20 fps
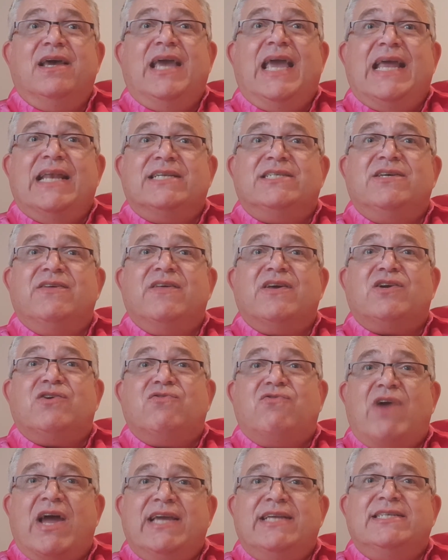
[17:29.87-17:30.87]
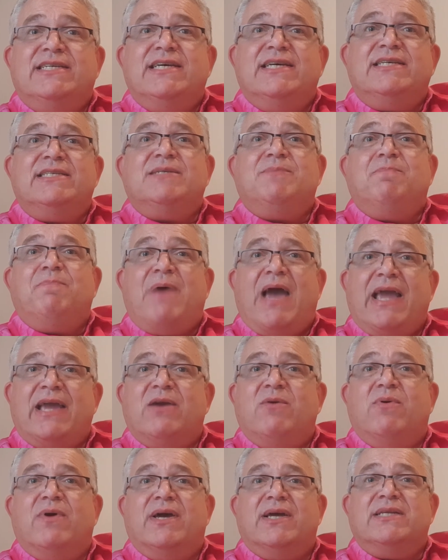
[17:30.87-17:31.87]
into the greatest
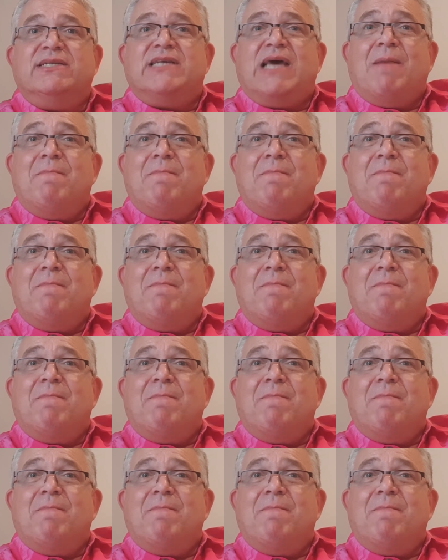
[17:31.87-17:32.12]
banquet